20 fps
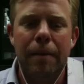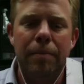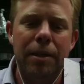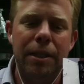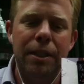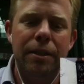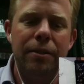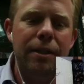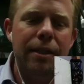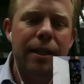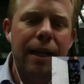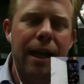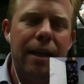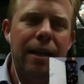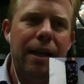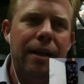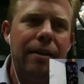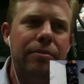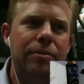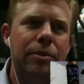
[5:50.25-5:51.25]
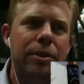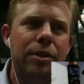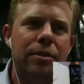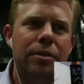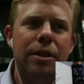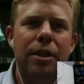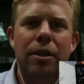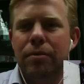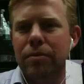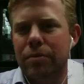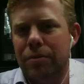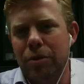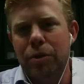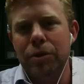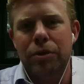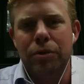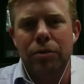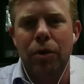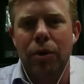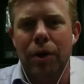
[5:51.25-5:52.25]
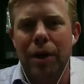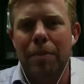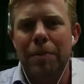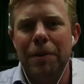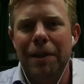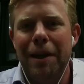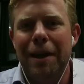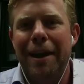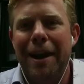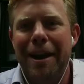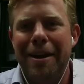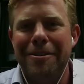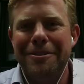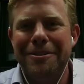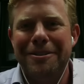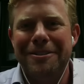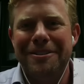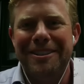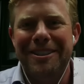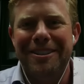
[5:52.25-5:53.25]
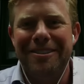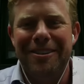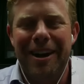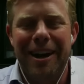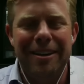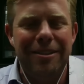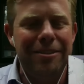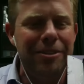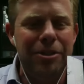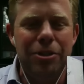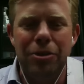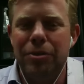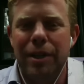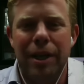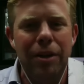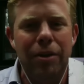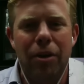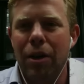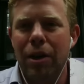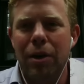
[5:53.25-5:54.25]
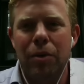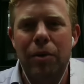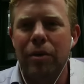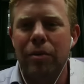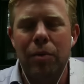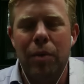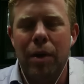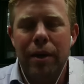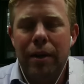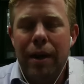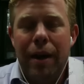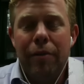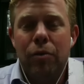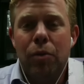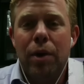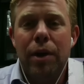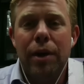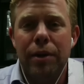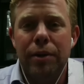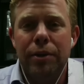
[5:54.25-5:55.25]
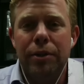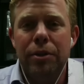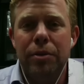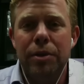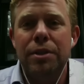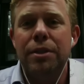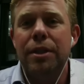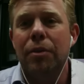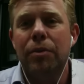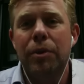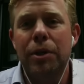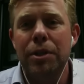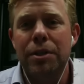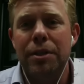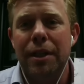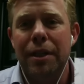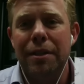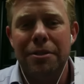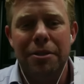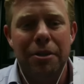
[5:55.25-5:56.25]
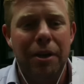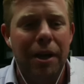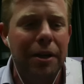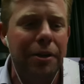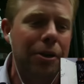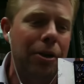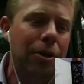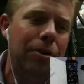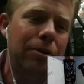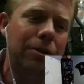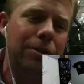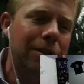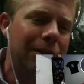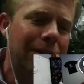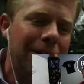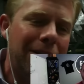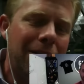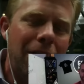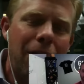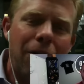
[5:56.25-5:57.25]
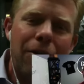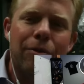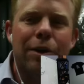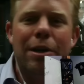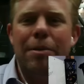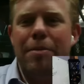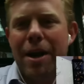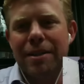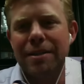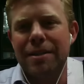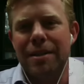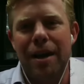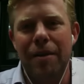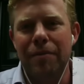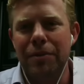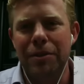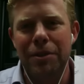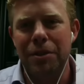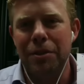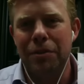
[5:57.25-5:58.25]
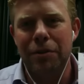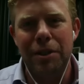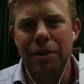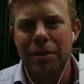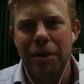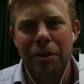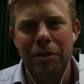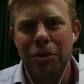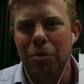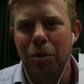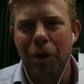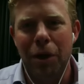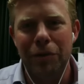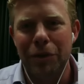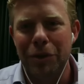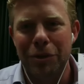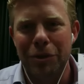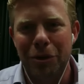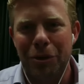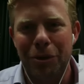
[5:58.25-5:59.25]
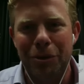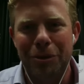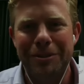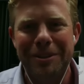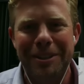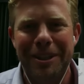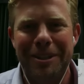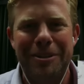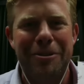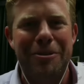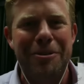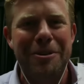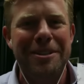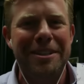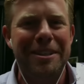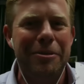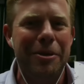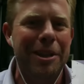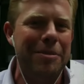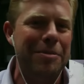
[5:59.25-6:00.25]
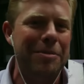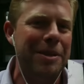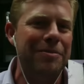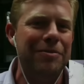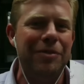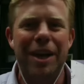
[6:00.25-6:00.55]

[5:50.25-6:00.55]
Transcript: But during that, I was, of course, growing up in that house, I knew that all they ever wanted to do was sell real estate. So I'd go to all the REMAX conferences since I was 12 years old, going to whether it be